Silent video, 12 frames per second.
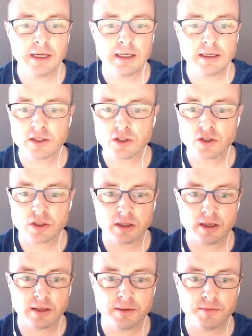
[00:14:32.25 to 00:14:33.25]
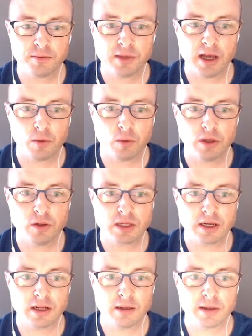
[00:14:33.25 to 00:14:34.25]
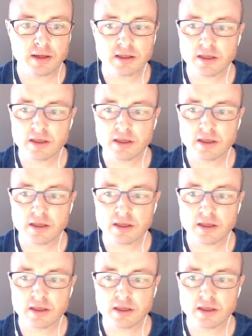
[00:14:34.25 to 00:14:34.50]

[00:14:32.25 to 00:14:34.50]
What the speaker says: This is just, we use it a little bit